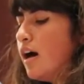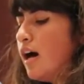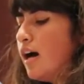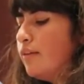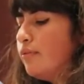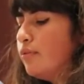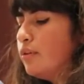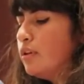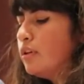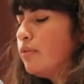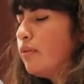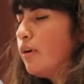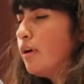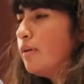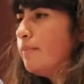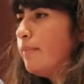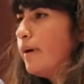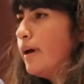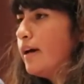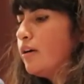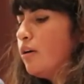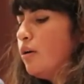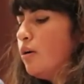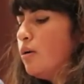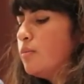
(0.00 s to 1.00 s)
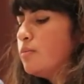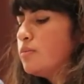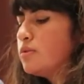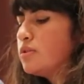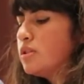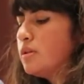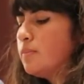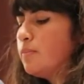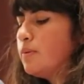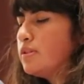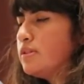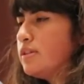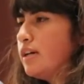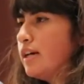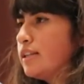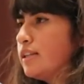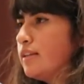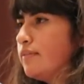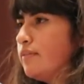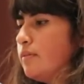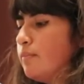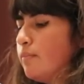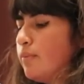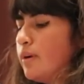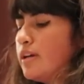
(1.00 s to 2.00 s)
I would have run back home to the
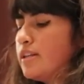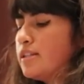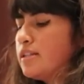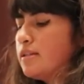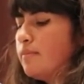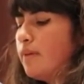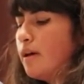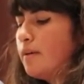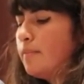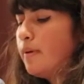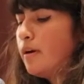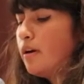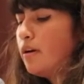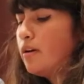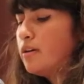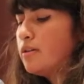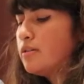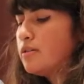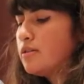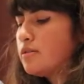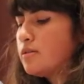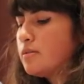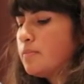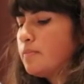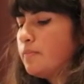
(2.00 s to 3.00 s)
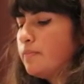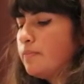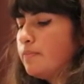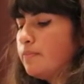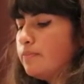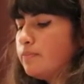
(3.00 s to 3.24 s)
protective embrace of my parents.